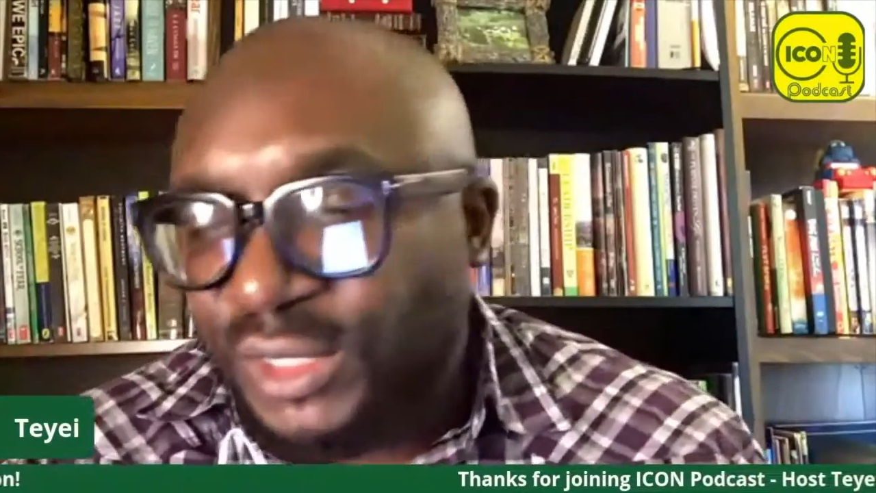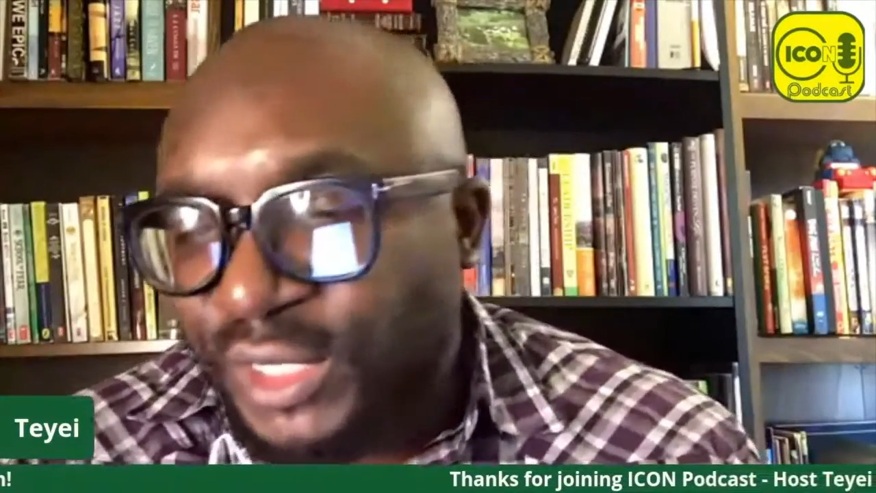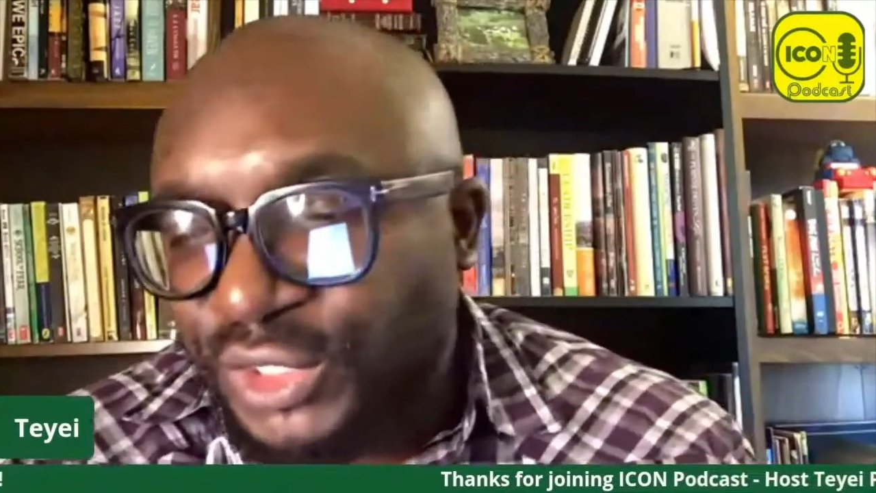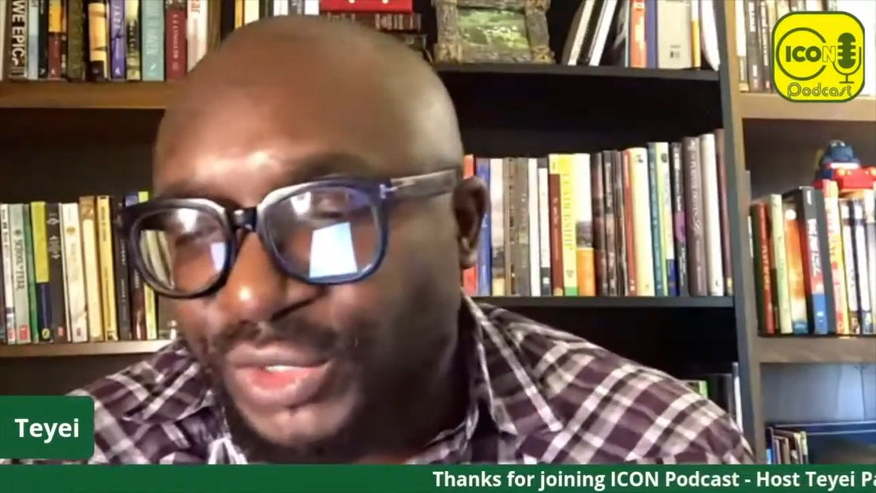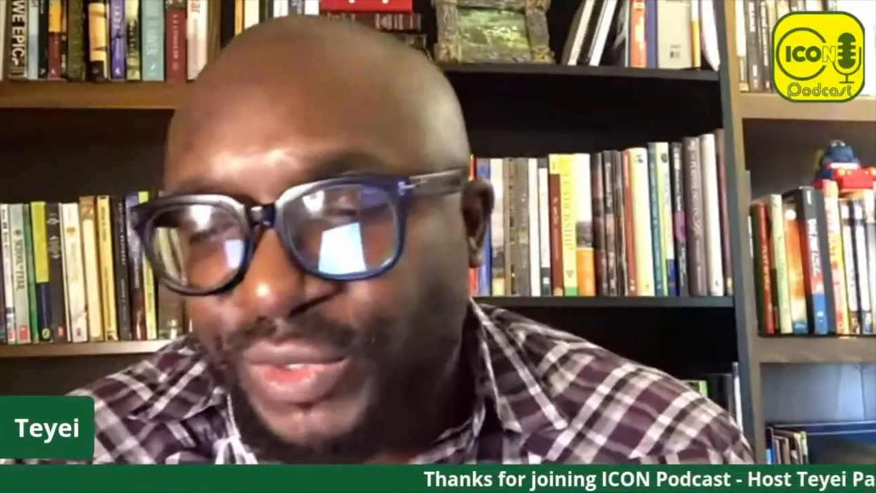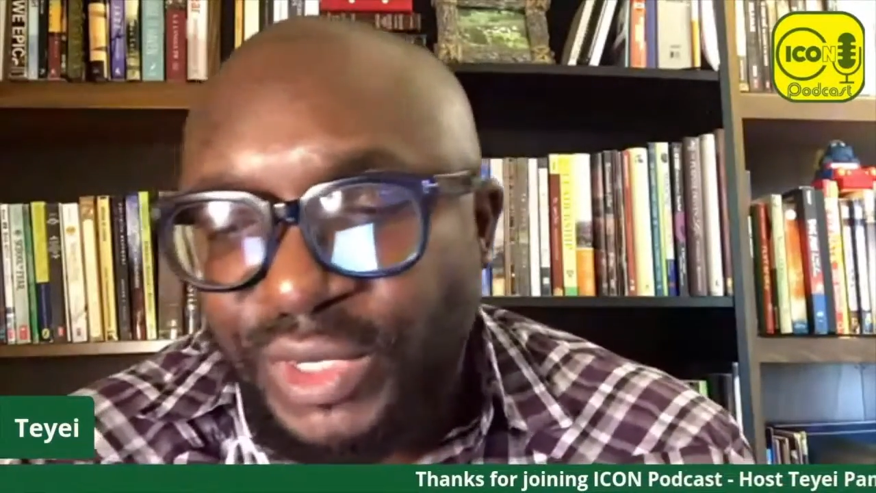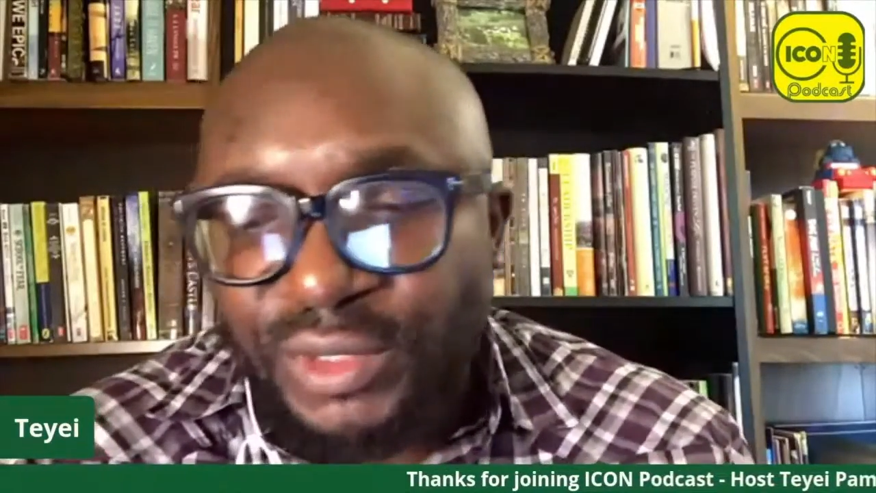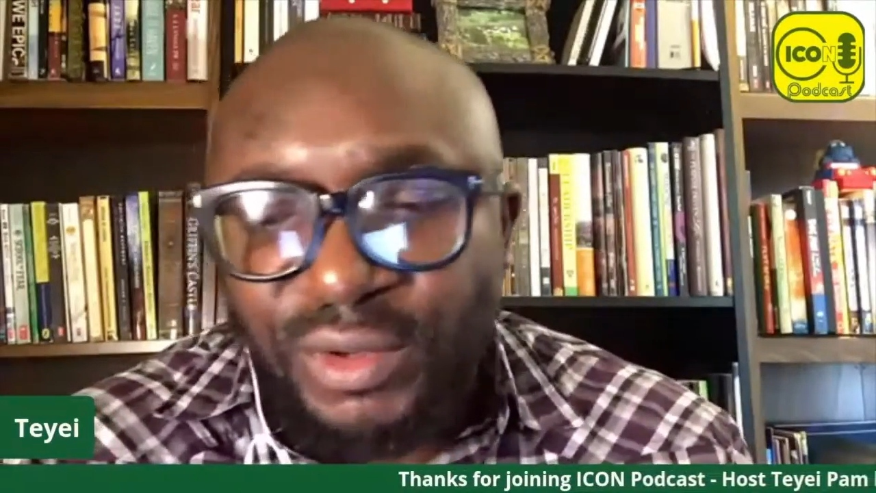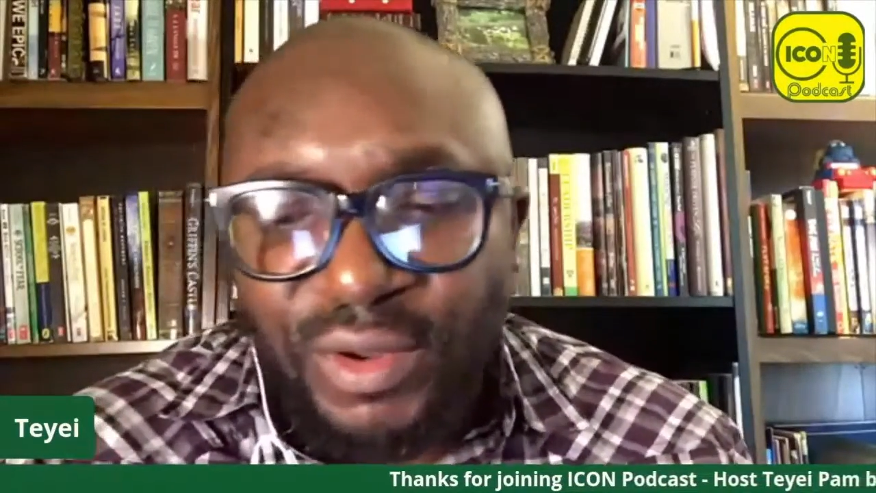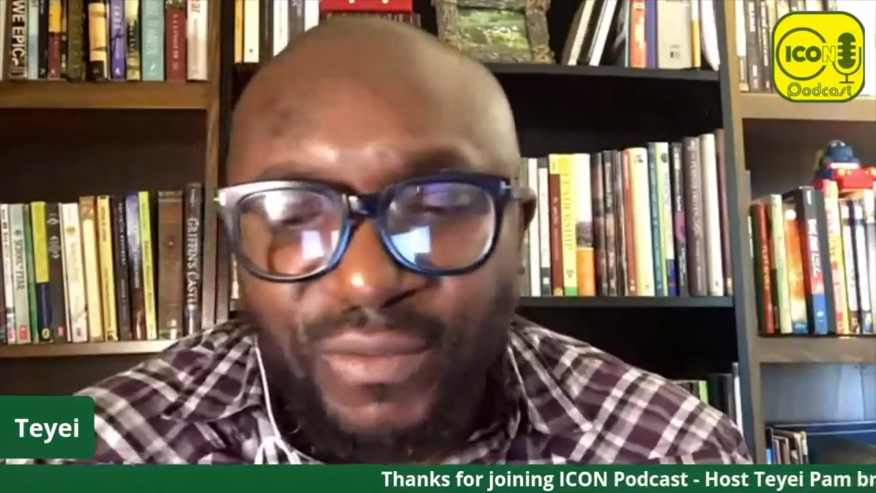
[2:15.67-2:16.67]

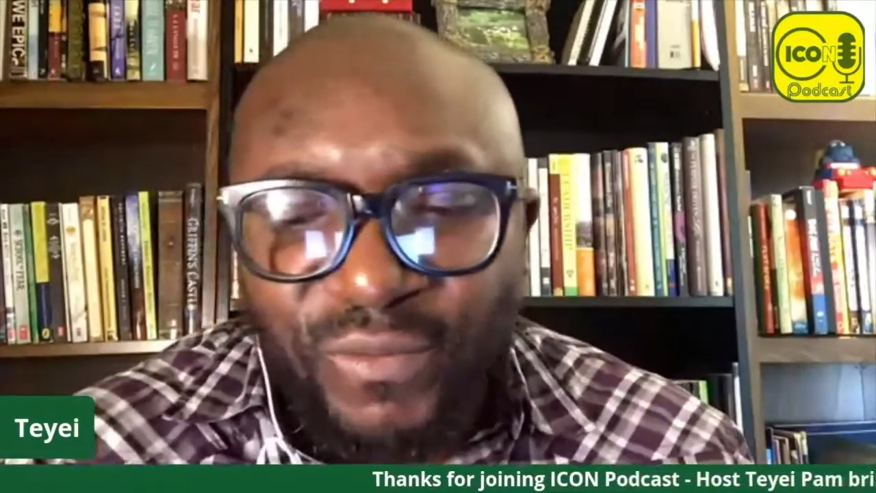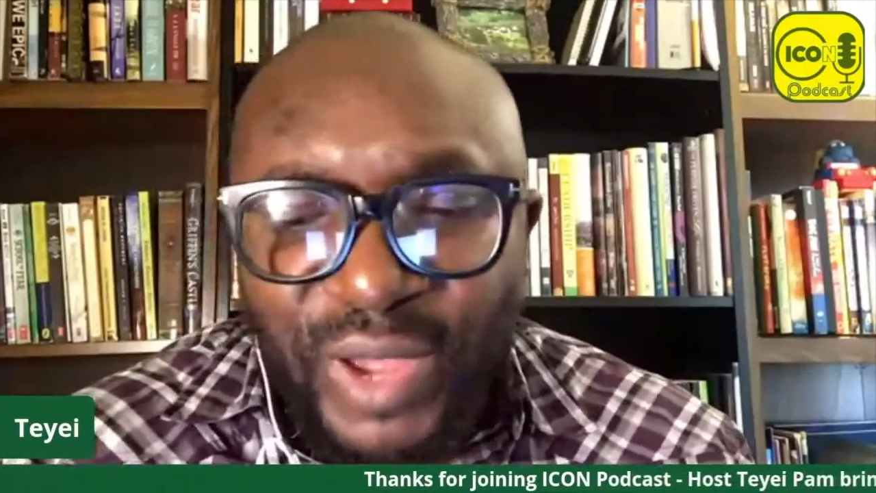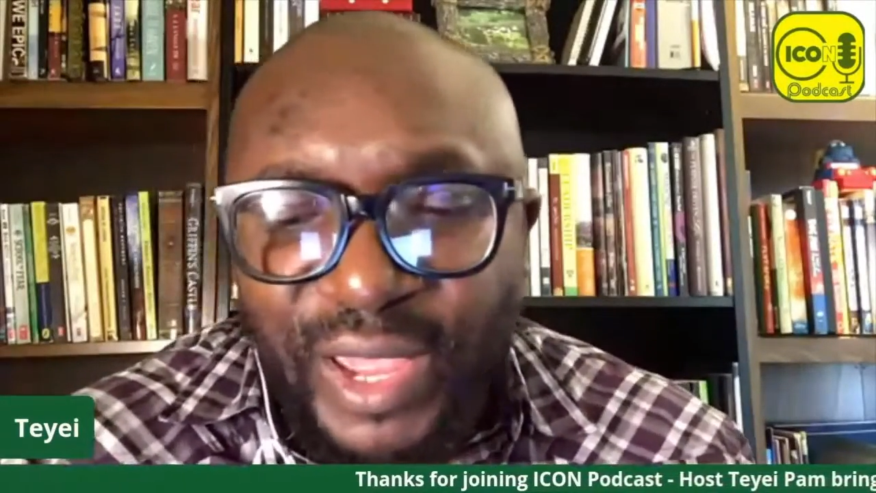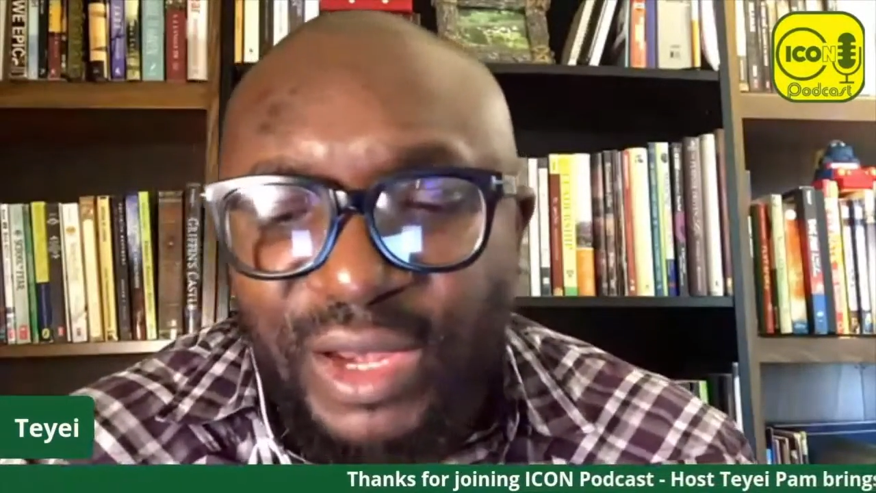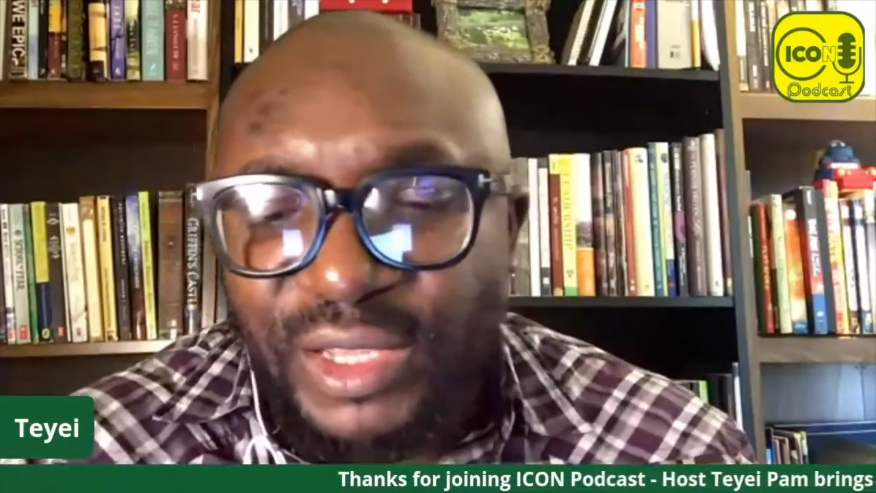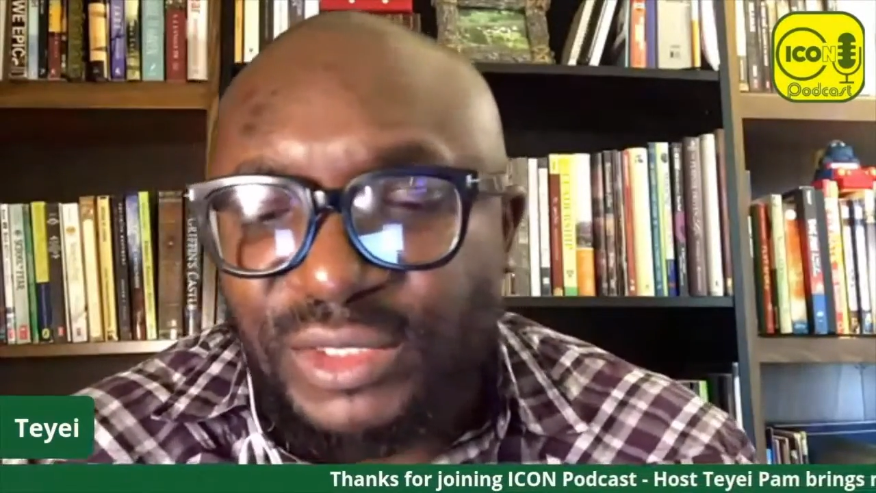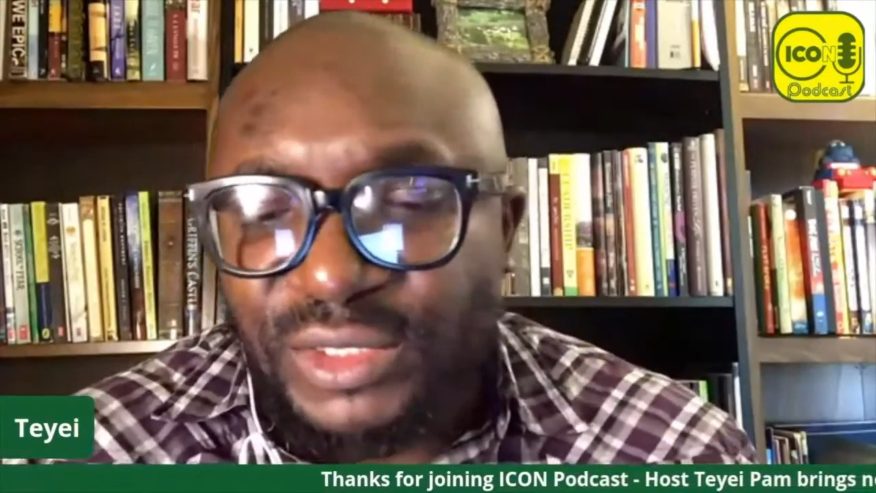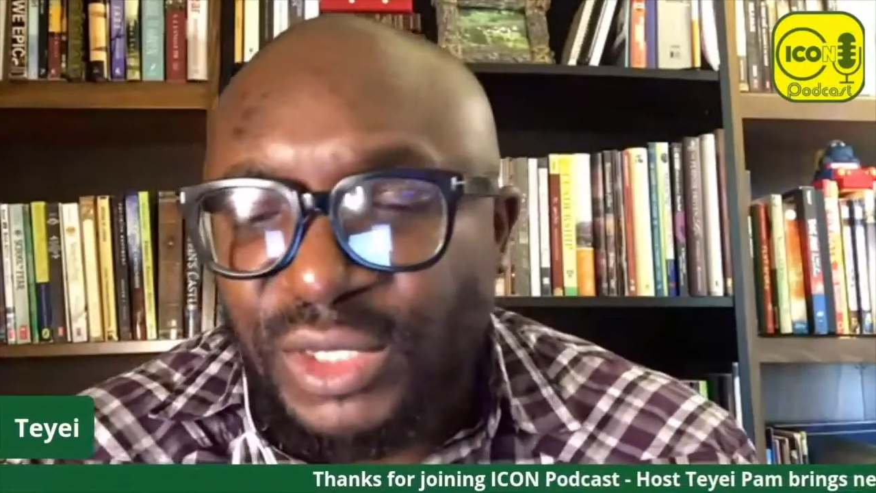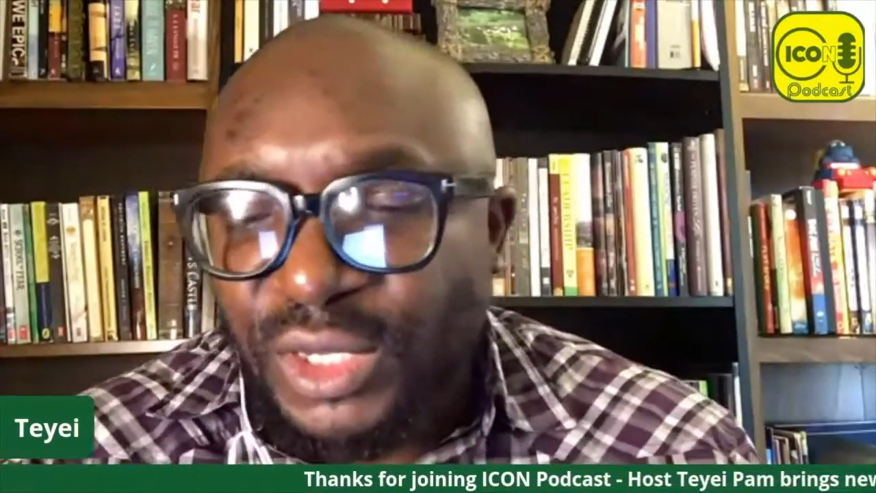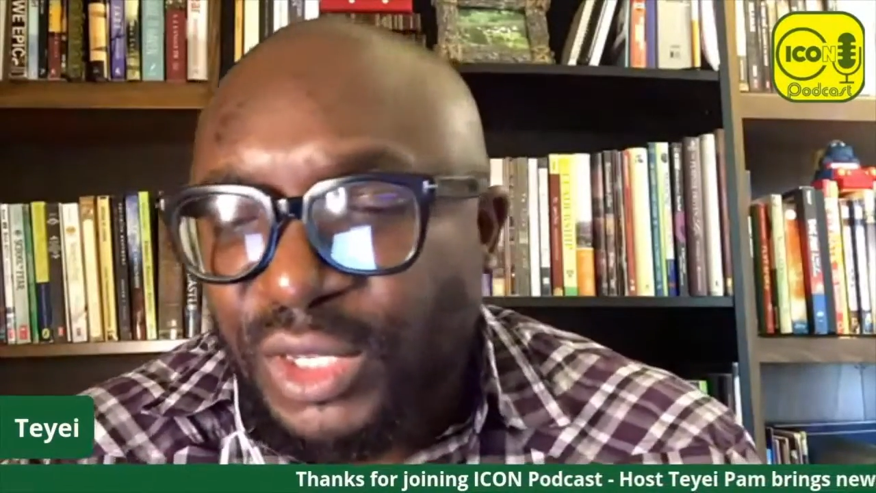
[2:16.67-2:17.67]
Nigerian violence,